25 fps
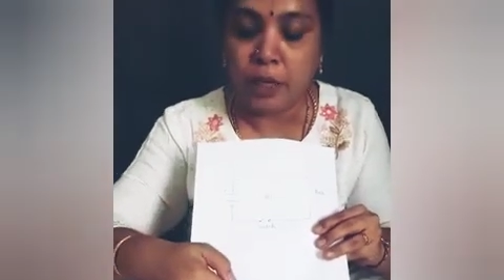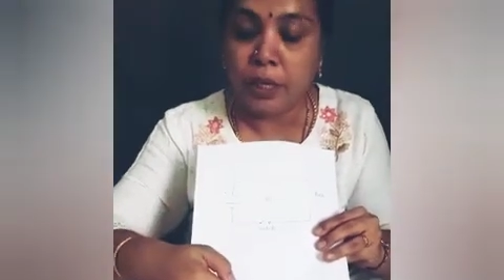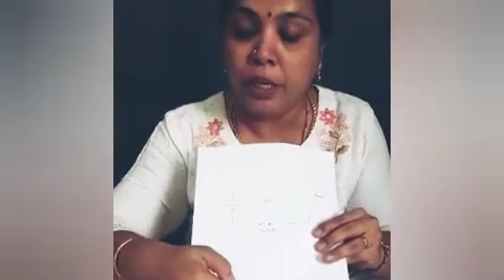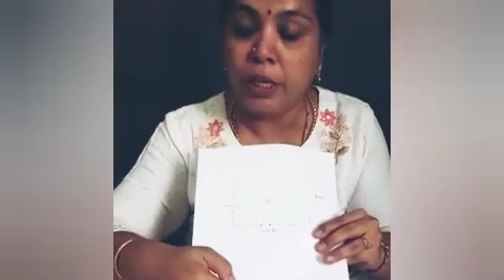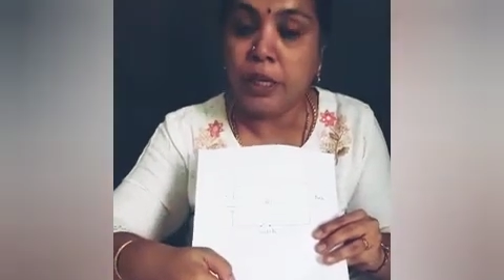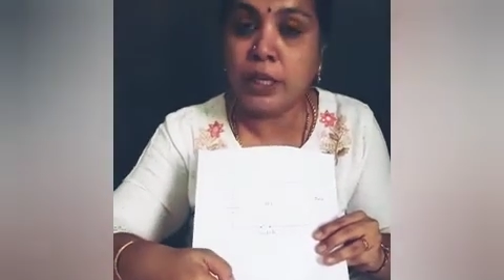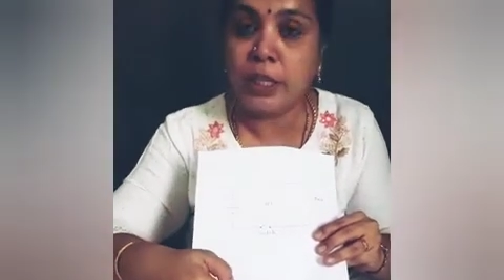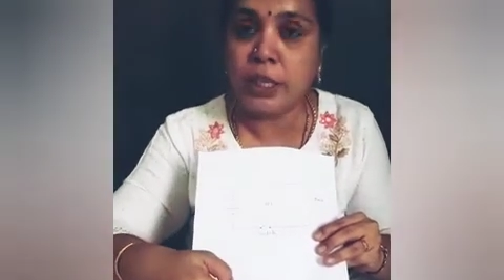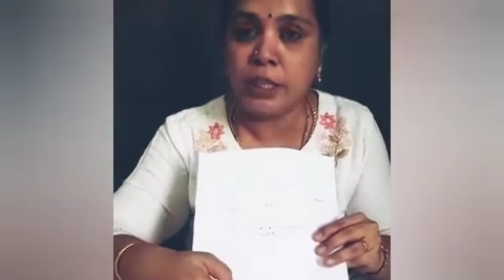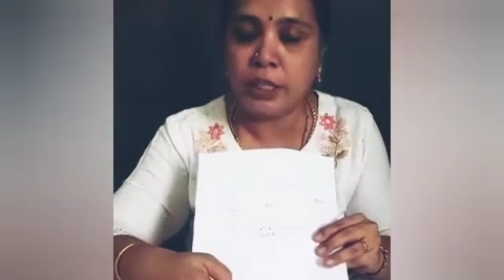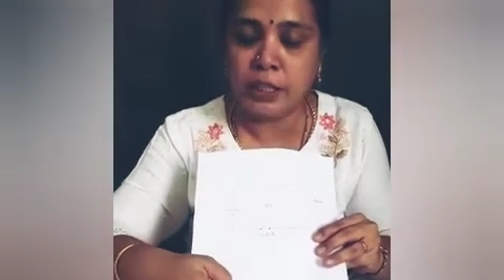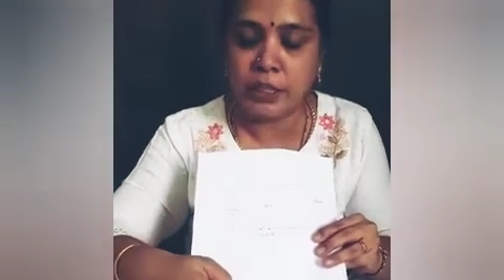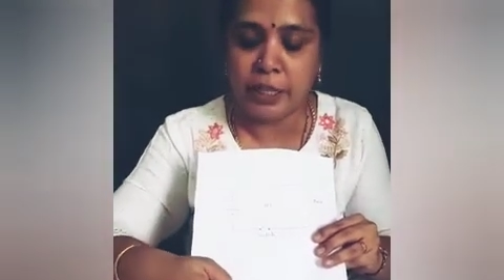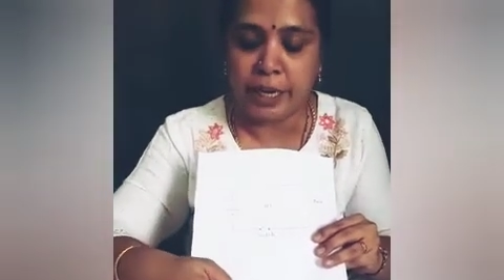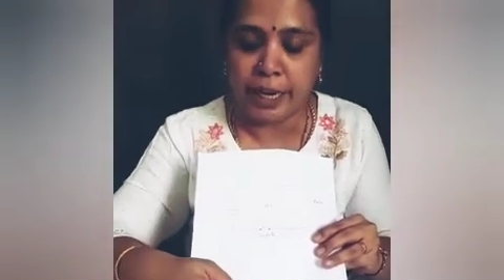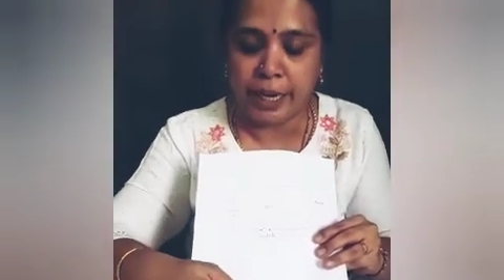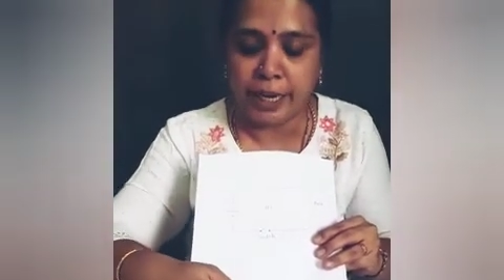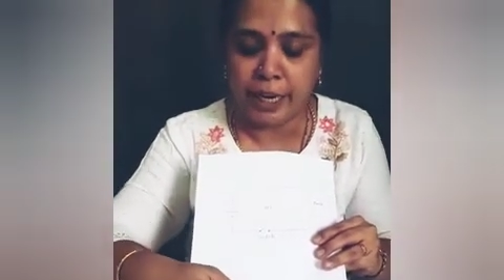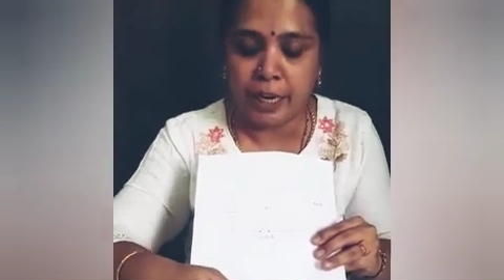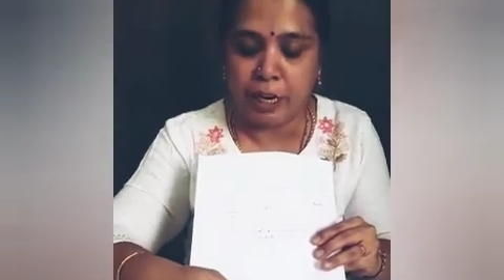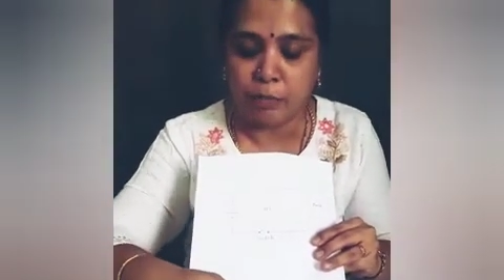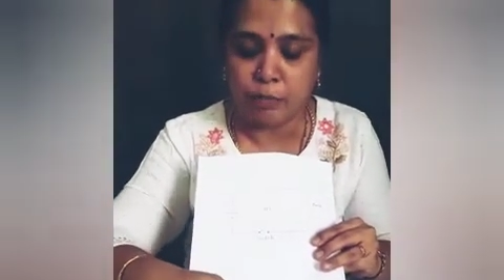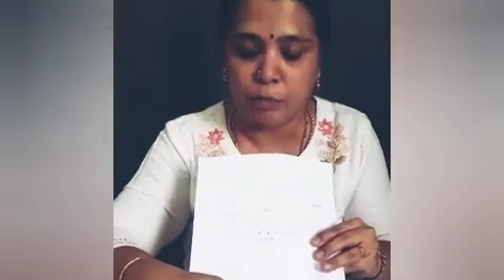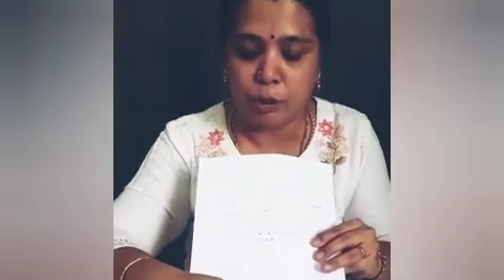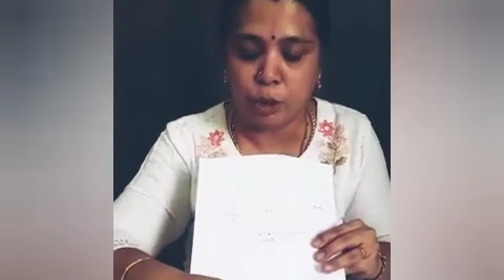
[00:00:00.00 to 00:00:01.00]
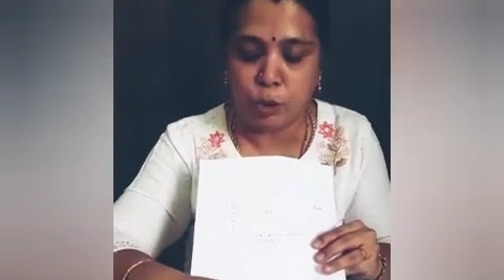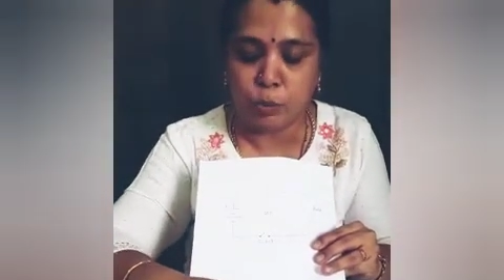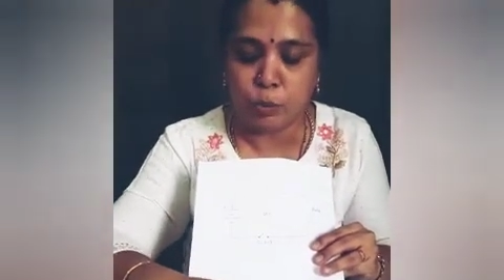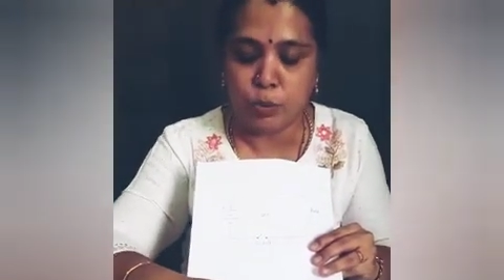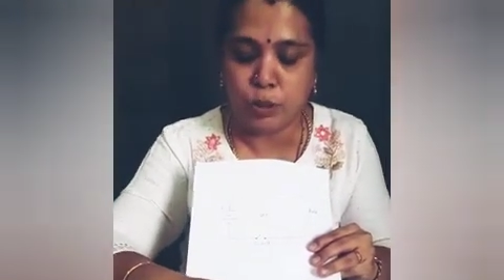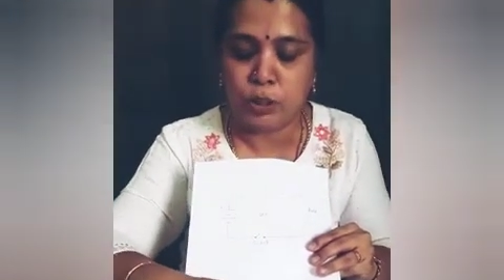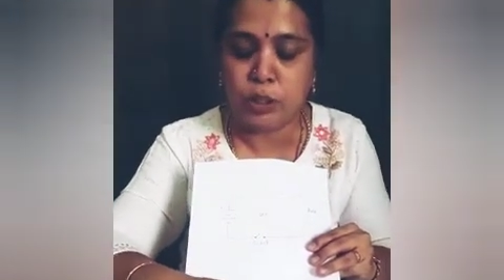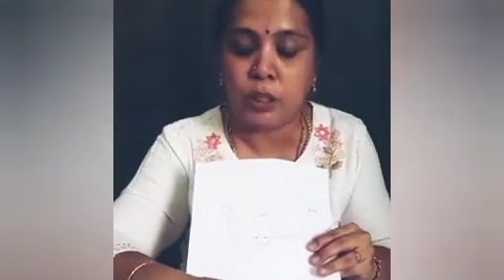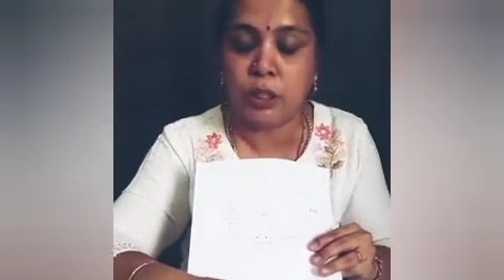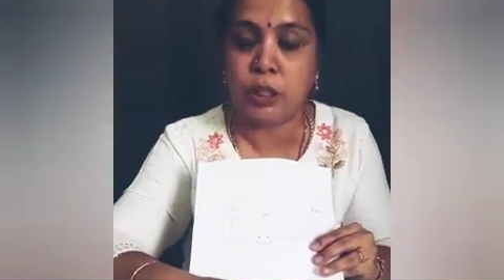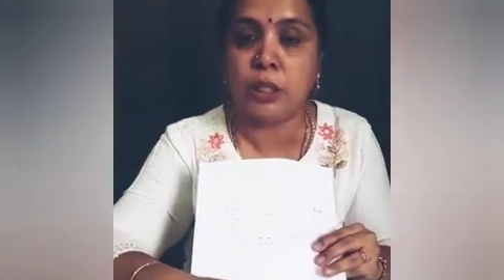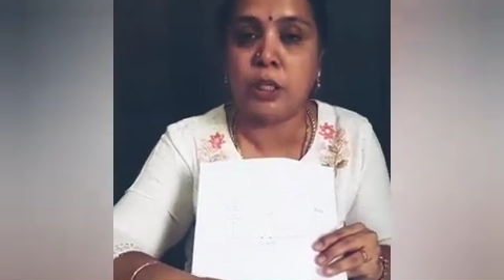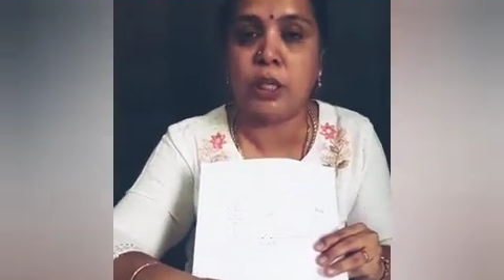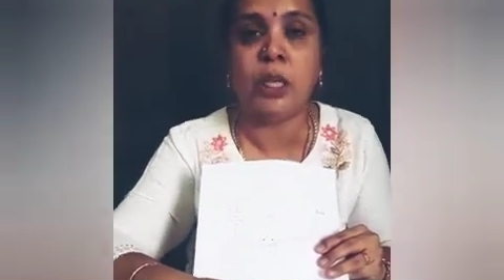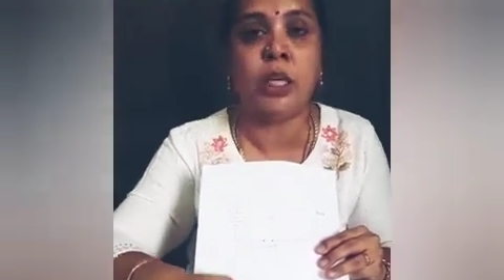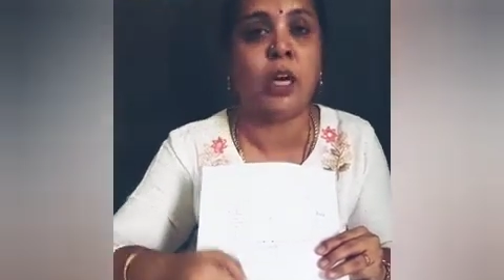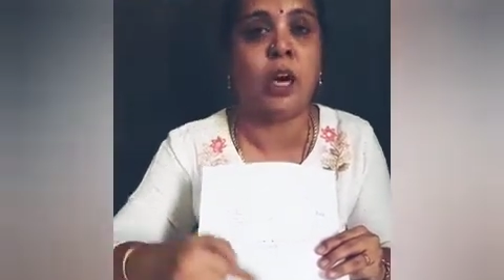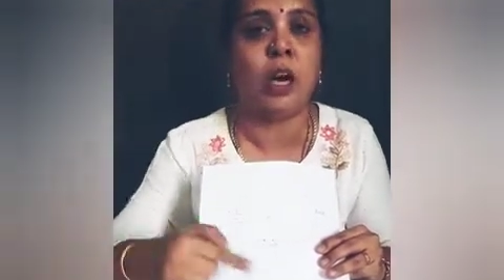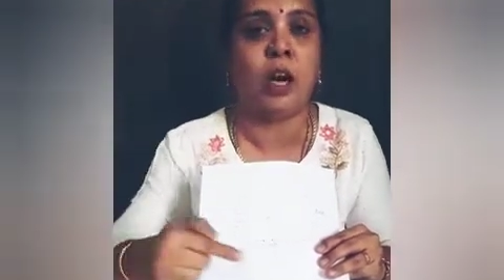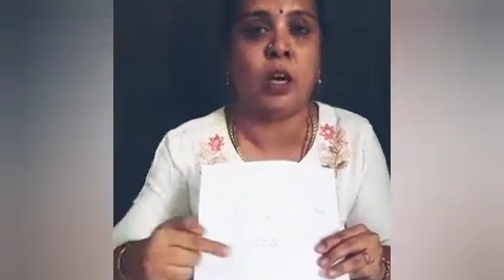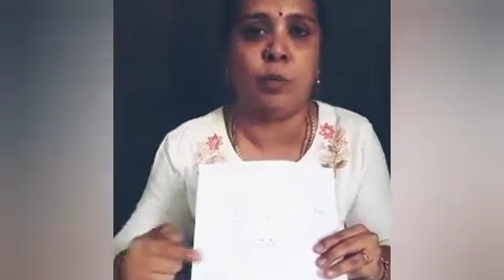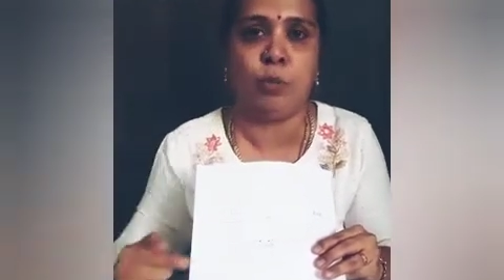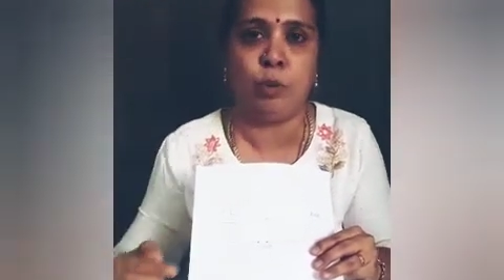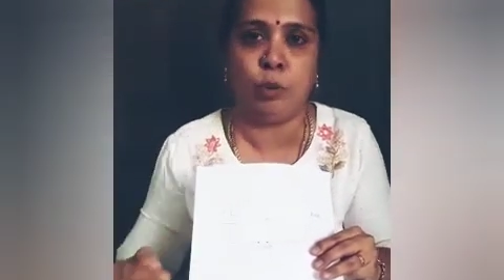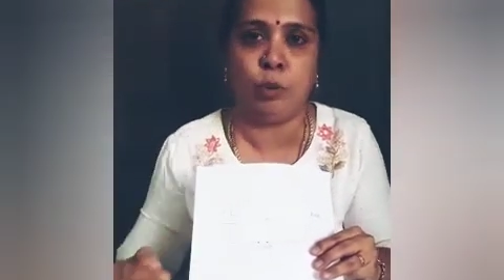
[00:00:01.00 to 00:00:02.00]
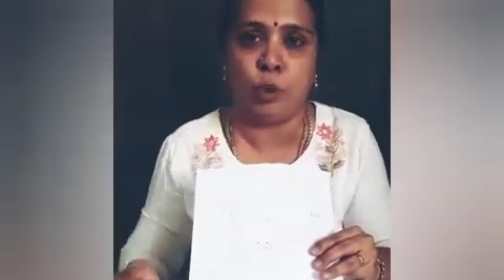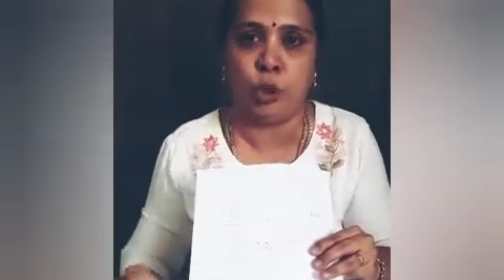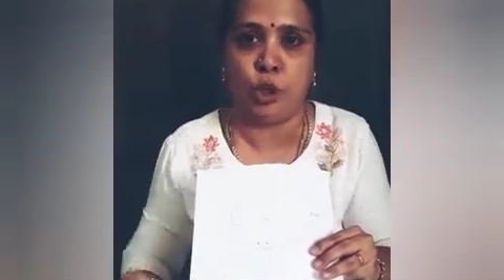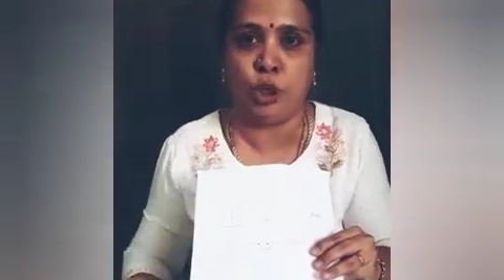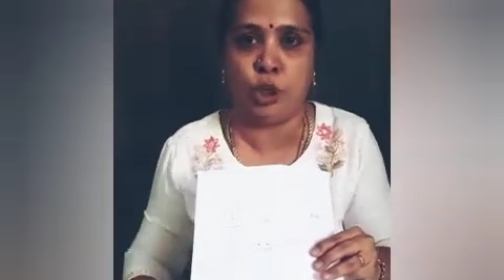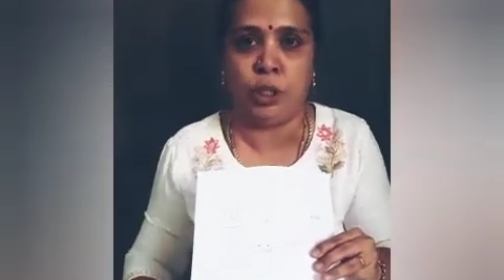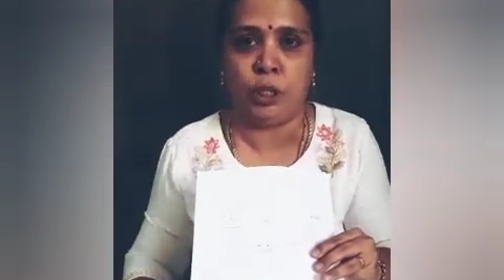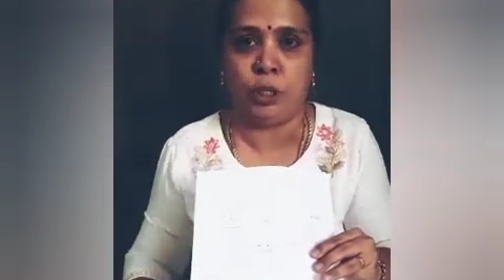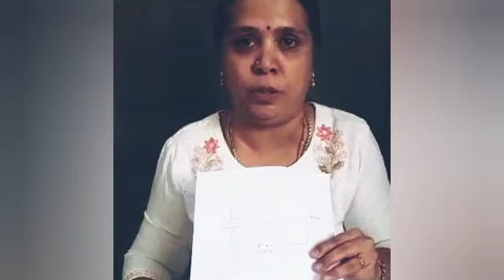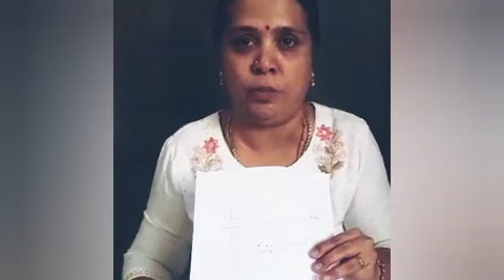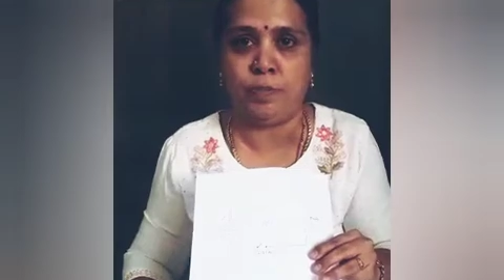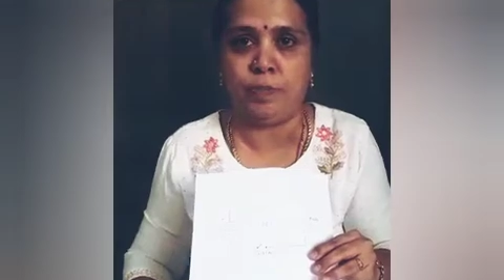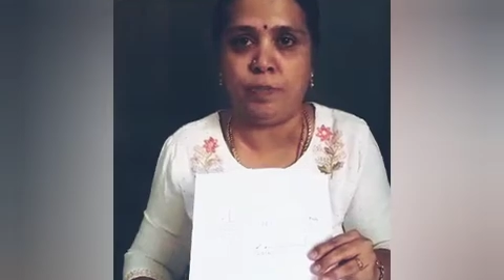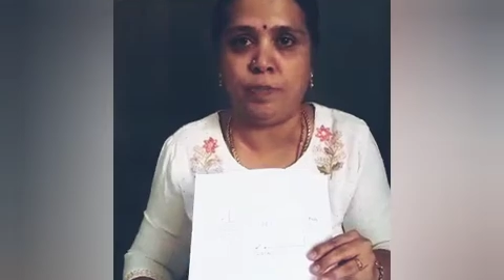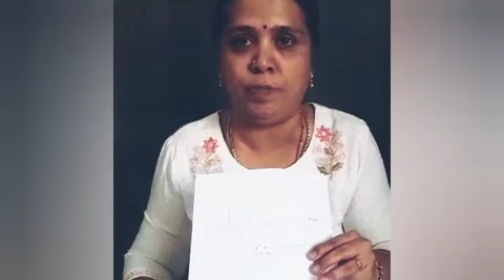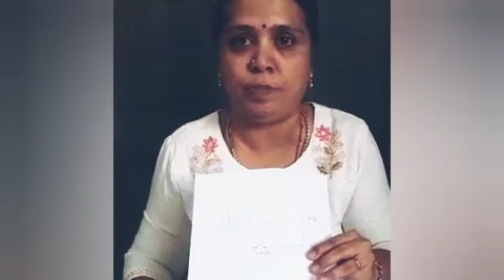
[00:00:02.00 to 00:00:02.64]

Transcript: In this diagram the switch is in on position.